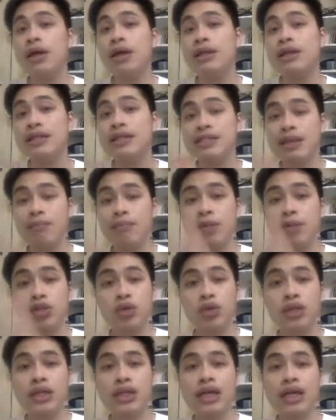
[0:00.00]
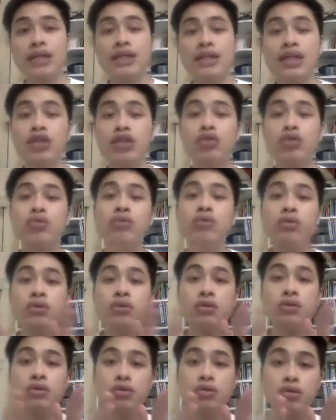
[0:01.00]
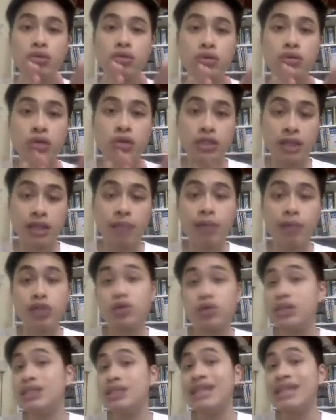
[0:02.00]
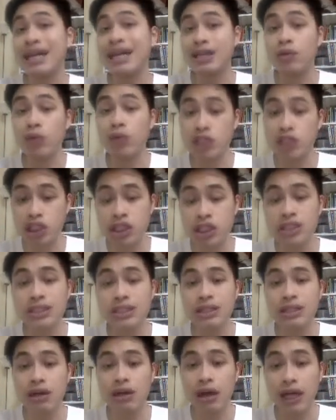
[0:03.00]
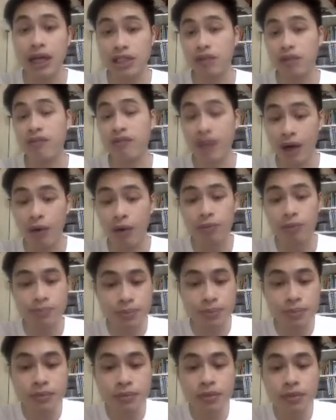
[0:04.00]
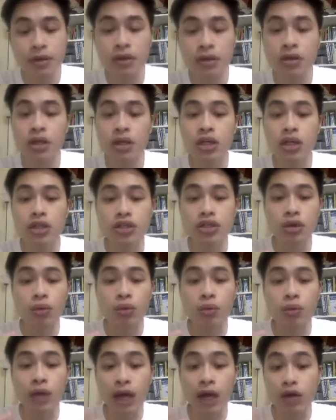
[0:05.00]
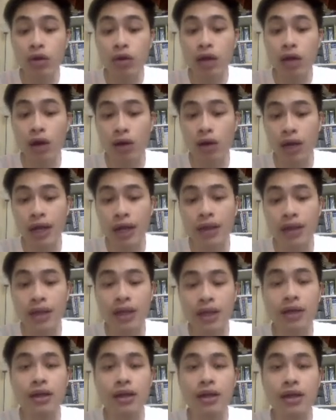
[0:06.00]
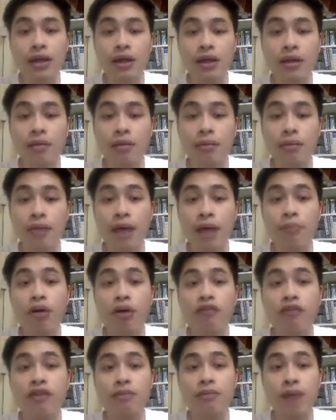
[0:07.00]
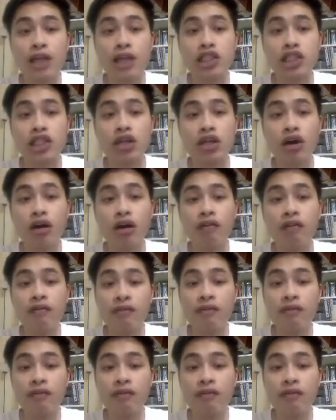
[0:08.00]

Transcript: December 2018 to December 2019, which is as of now. So we want to calculate the net profit margin of